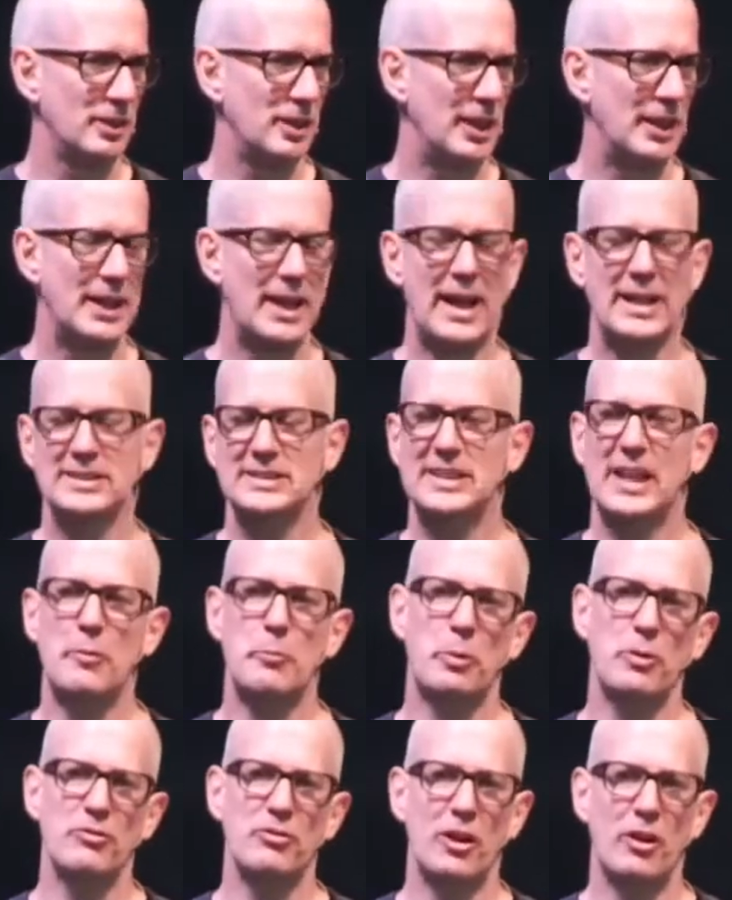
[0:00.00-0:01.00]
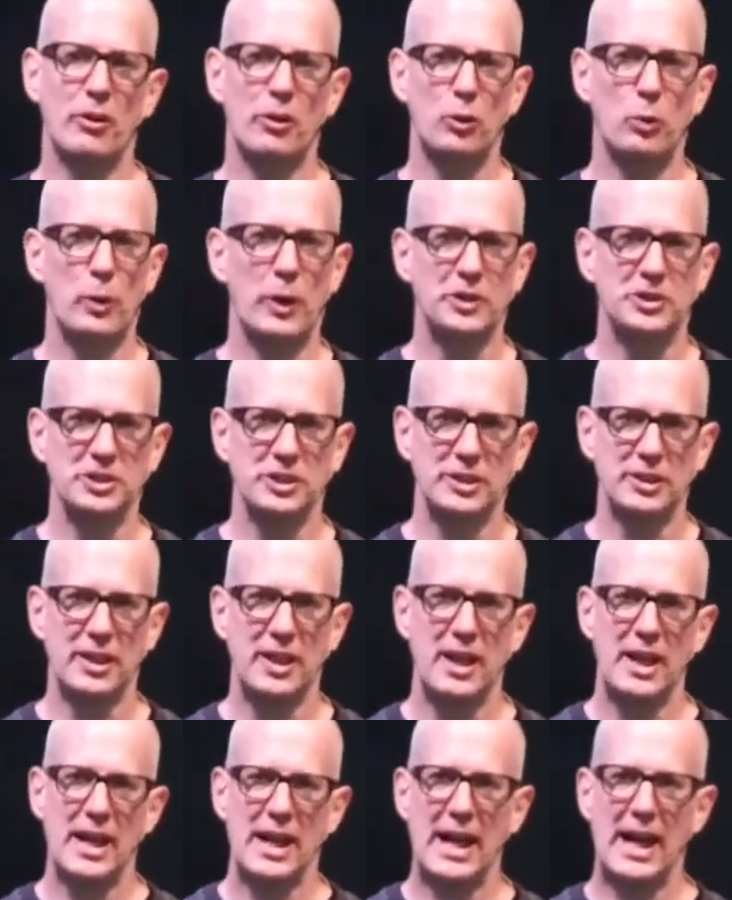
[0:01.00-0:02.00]
And ask that profound question,
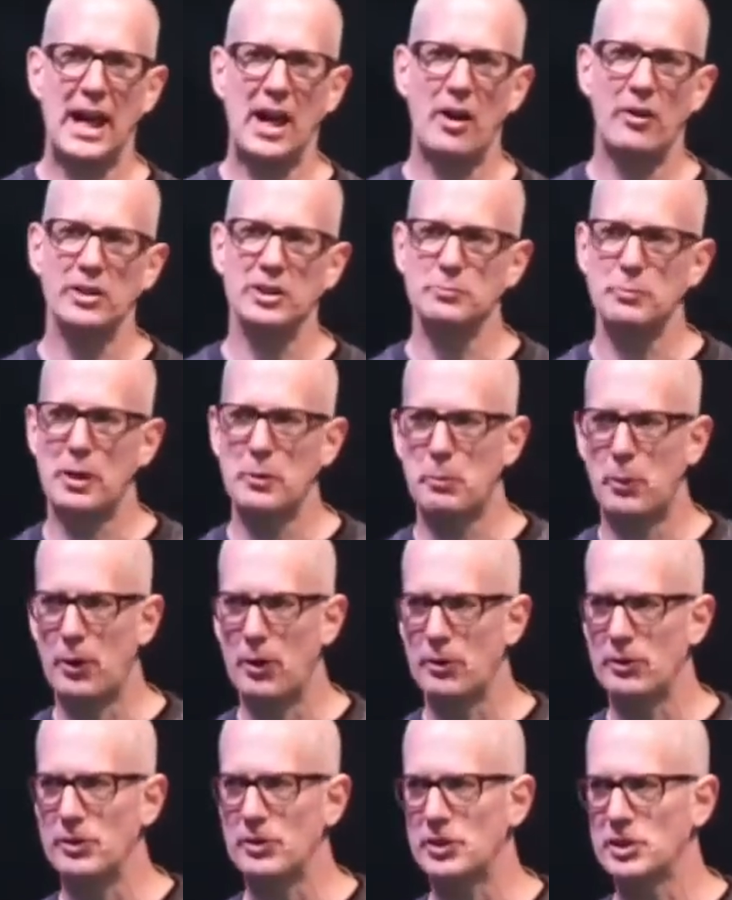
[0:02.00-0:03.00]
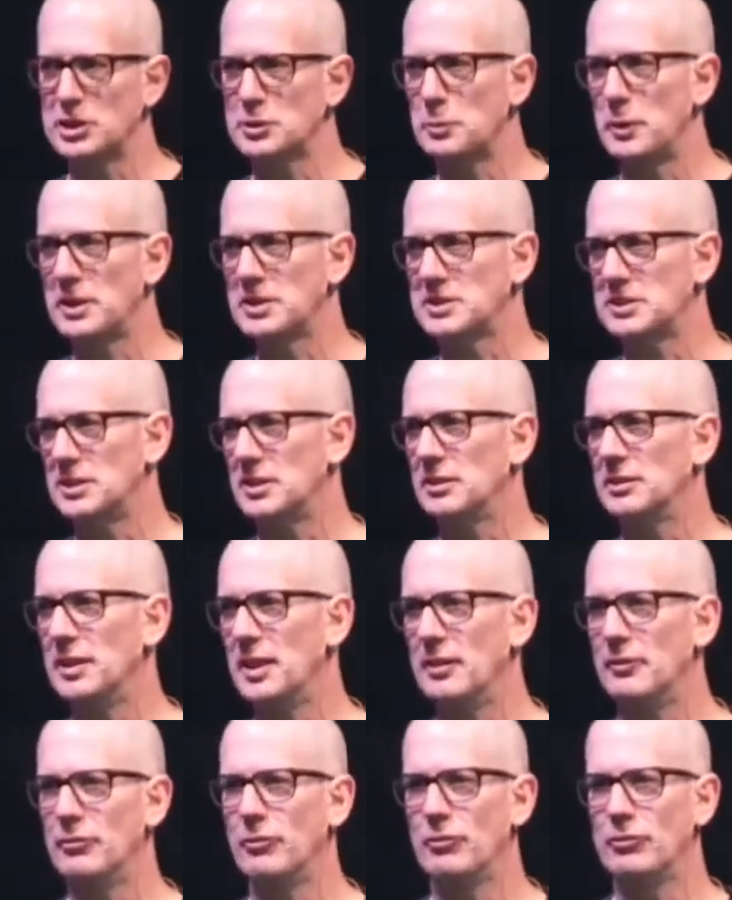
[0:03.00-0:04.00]
how does my partner express their
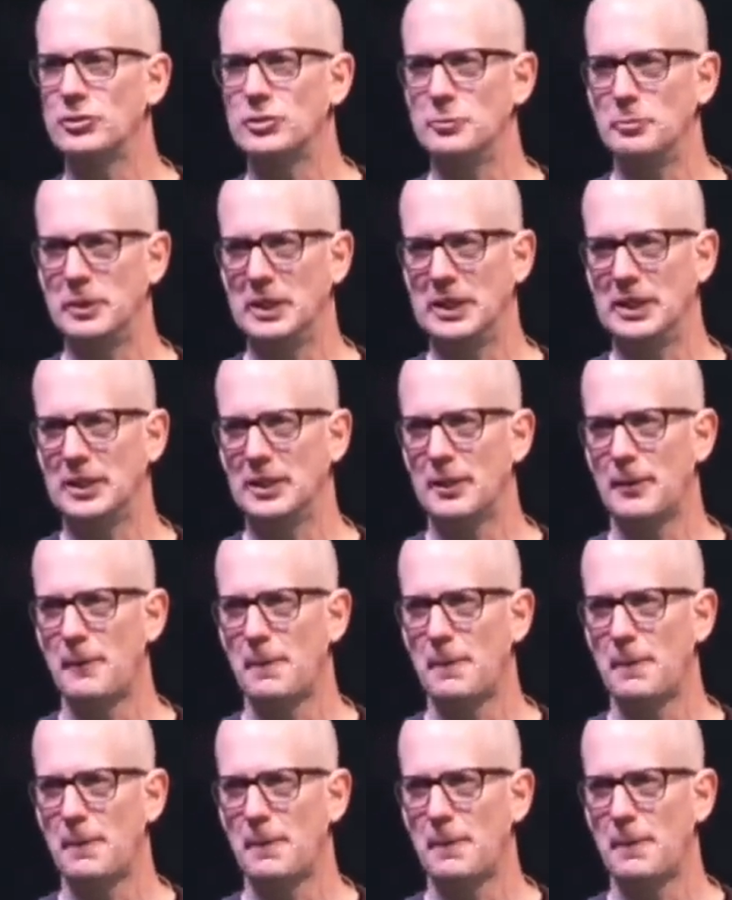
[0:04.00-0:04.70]
love to me?